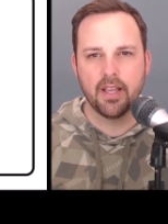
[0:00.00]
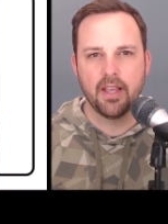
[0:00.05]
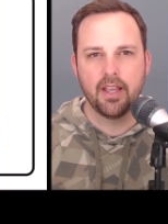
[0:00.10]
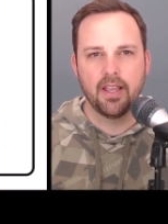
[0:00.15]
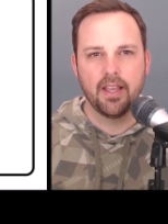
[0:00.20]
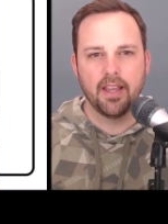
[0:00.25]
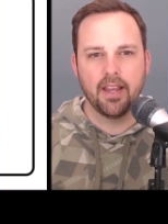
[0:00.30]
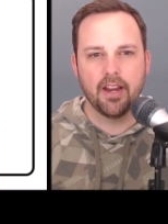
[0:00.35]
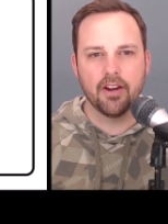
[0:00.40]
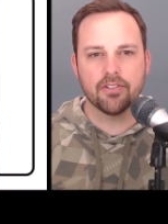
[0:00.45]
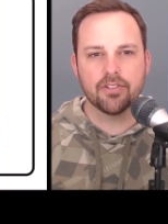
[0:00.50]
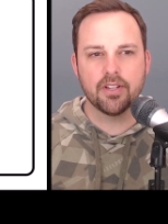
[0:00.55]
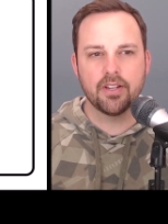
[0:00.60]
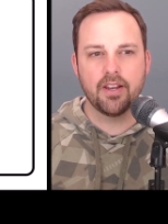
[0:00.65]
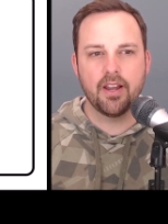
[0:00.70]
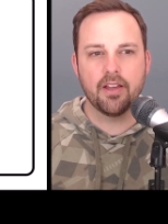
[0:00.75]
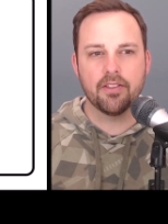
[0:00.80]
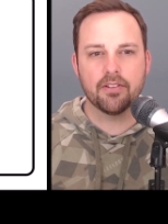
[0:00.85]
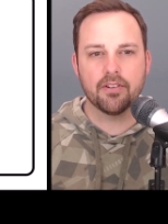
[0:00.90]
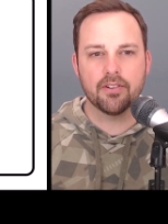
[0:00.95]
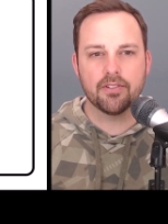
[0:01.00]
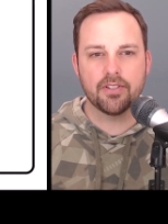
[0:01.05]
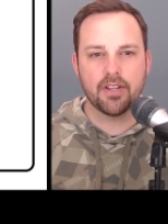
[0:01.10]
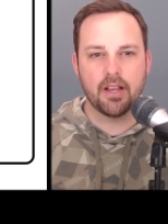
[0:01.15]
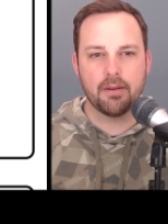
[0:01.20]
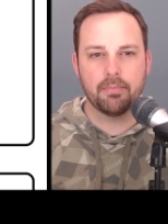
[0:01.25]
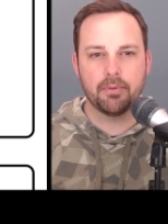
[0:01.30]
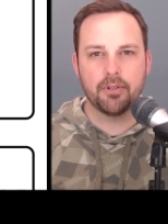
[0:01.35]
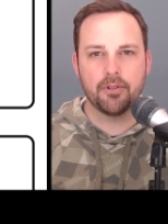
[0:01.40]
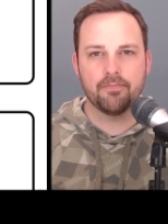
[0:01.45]
Here's another
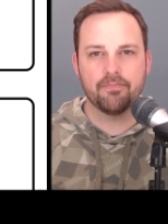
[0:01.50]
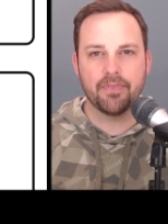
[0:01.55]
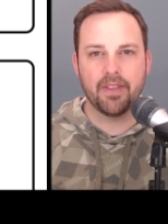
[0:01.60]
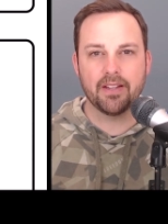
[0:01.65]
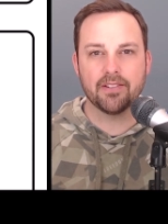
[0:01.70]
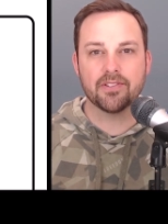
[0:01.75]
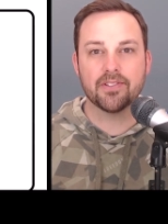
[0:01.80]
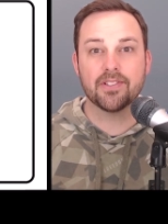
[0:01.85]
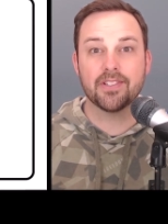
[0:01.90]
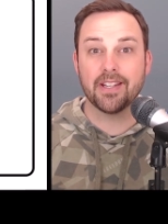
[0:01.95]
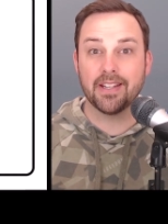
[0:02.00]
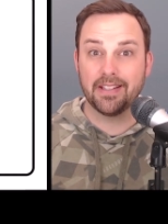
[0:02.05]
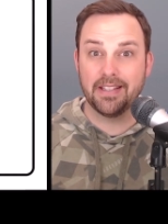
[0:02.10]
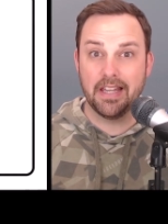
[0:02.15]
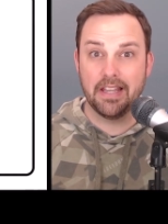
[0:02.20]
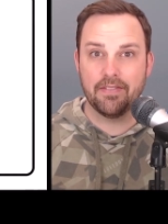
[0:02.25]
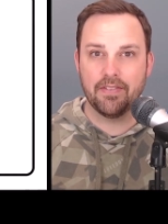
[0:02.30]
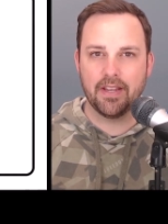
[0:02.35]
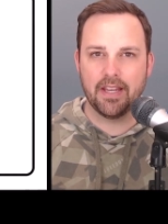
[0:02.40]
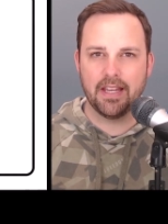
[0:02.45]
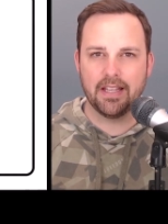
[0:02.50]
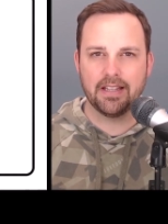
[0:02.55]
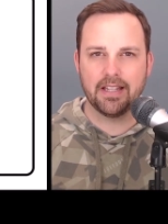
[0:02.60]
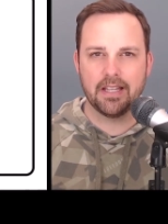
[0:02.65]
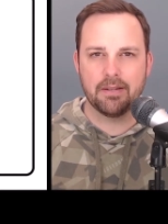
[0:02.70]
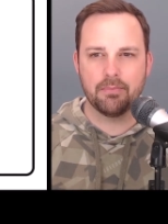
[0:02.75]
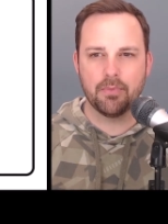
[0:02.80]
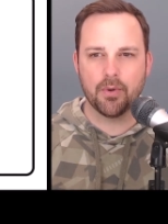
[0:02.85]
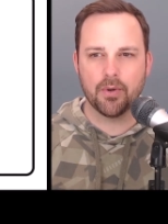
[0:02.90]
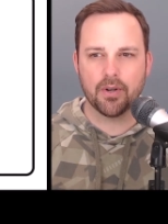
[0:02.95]
example that's
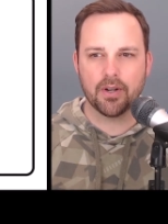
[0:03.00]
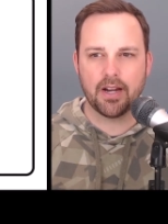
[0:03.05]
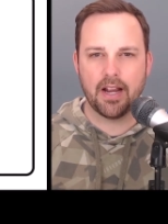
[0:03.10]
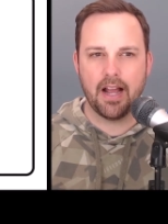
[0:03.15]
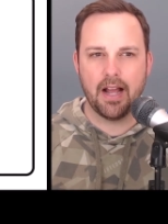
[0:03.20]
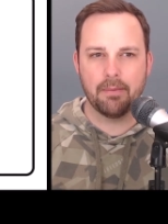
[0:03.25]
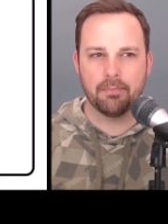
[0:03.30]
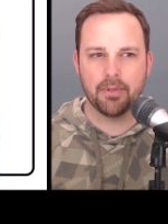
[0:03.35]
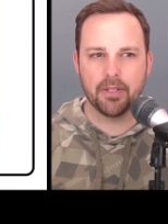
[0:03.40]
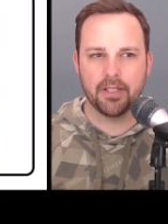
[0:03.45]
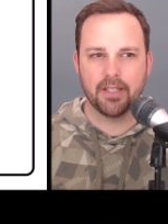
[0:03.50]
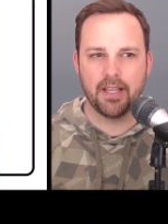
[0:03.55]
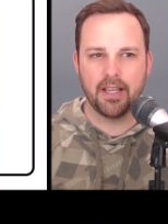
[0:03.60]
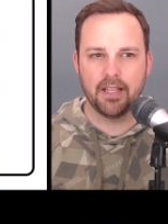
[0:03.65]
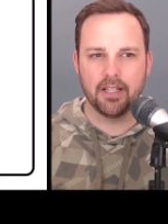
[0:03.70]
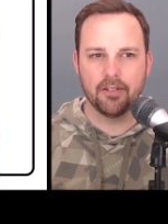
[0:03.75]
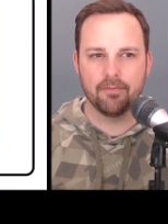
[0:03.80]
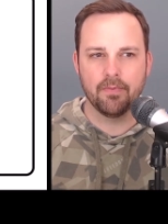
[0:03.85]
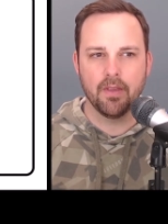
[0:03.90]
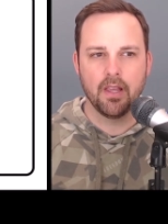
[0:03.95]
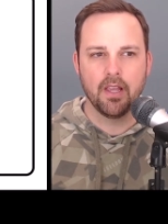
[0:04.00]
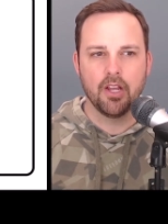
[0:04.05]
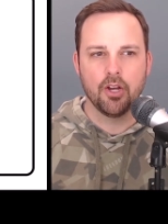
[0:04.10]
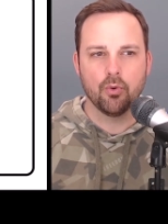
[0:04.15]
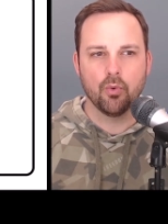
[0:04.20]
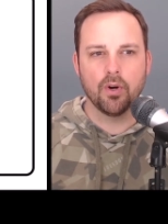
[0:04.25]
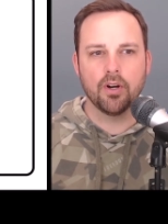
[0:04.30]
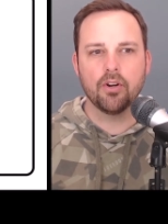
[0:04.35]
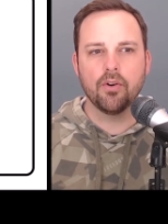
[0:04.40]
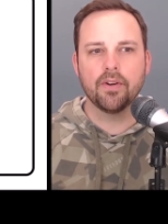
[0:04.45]
significantly more complicated.
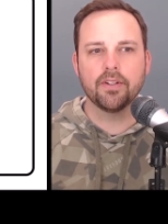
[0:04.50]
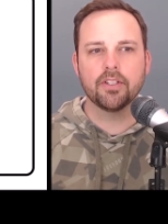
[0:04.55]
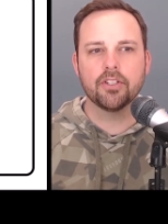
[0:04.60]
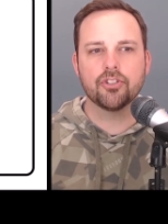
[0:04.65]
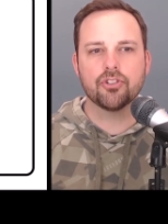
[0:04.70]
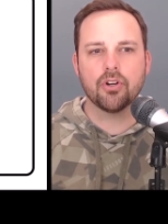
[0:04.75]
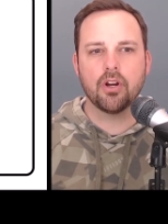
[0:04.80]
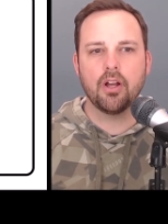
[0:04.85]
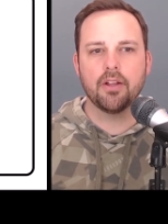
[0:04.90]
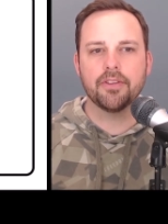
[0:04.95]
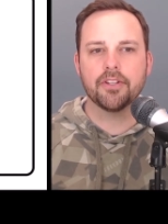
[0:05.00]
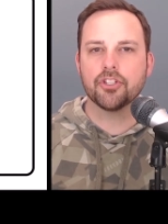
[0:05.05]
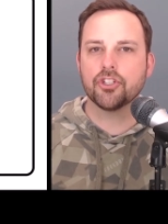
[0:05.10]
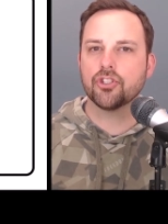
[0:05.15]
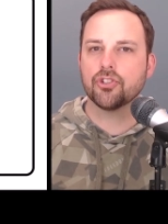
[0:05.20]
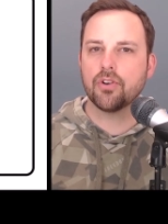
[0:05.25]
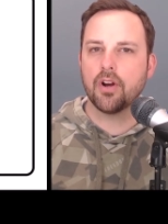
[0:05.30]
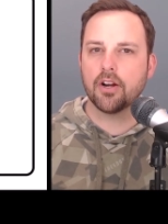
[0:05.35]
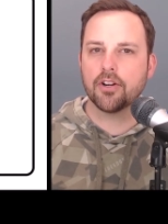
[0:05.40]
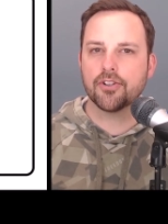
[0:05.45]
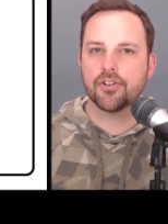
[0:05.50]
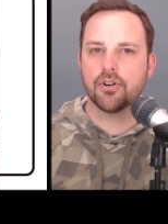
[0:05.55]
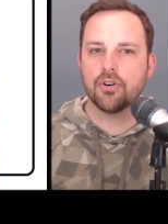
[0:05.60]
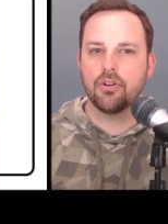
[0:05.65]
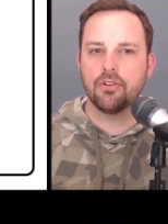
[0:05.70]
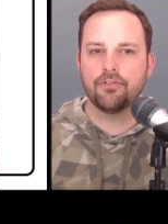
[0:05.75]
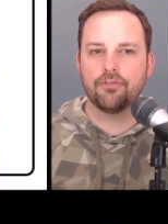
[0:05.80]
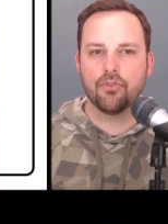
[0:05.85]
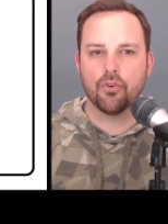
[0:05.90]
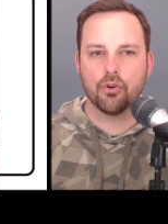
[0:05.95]
We're going to draw the
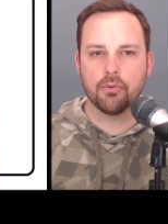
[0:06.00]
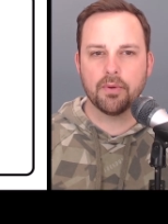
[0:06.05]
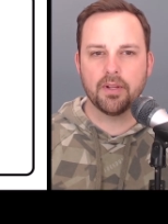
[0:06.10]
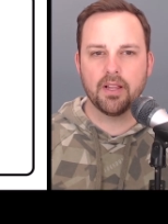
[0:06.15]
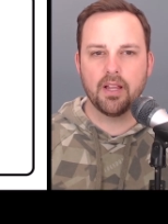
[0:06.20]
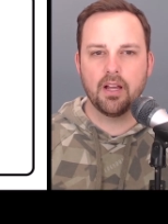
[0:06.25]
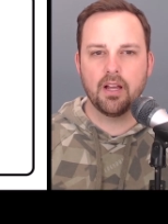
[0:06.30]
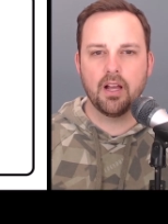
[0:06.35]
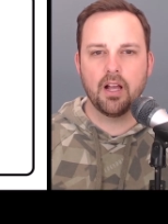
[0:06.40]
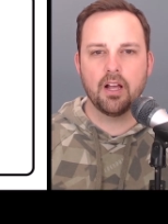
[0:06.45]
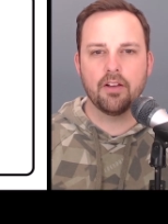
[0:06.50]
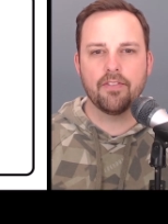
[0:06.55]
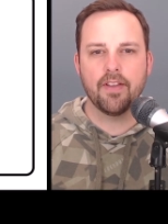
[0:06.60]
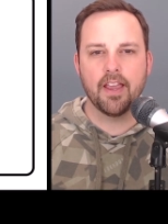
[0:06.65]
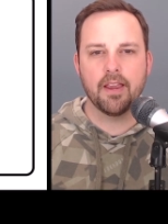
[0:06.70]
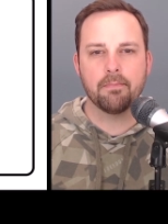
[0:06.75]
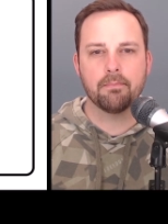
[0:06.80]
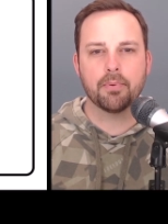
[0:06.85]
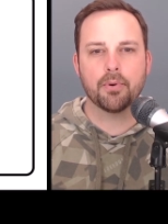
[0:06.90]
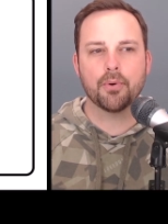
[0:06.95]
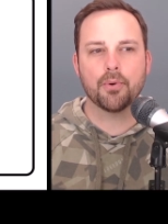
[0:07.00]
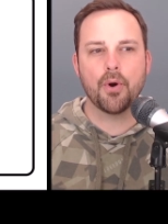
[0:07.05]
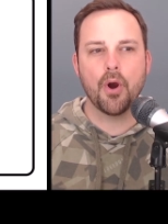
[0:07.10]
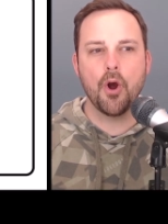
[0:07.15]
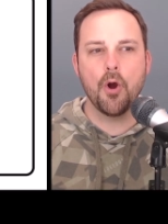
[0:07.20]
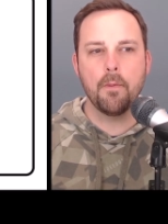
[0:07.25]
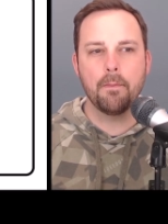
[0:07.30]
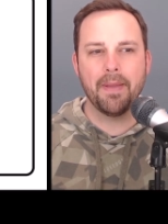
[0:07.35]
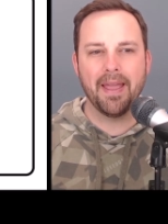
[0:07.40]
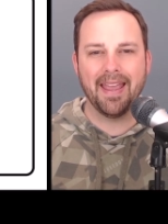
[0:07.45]
structural formula of a
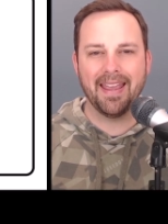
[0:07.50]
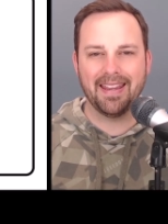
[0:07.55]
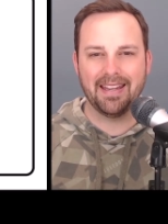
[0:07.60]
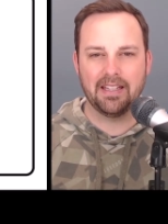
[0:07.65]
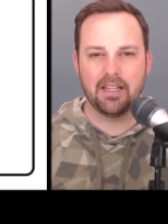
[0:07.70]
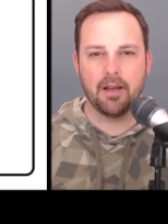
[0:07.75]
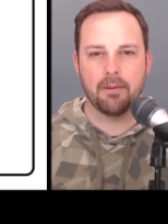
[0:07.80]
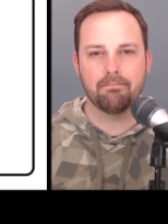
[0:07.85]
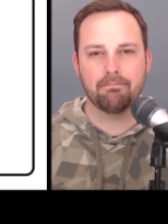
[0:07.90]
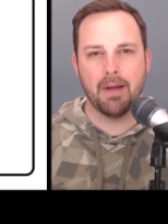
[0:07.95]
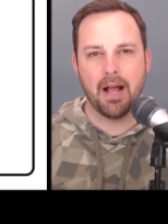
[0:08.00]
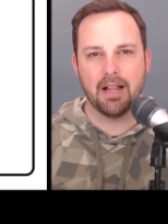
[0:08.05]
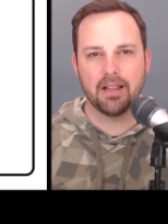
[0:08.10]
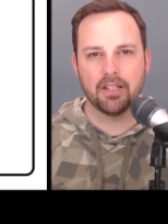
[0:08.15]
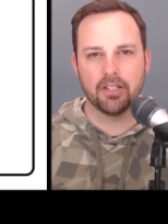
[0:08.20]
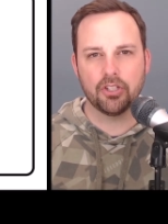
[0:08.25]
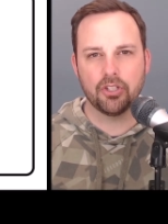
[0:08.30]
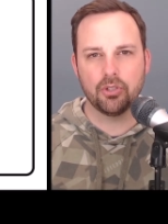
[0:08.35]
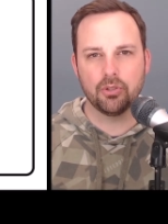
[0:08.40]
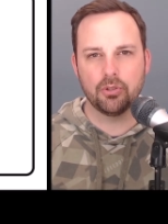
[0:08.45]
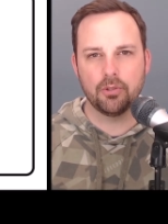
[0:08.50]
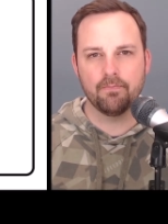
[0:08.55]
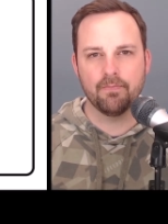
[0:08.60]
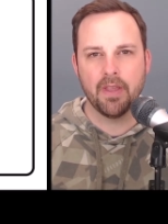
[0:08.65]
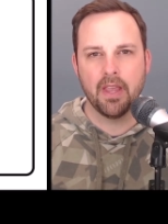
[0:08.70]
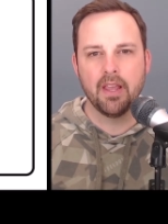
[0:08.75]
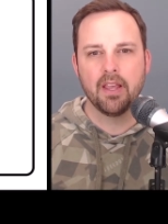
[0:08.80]
propane molecule.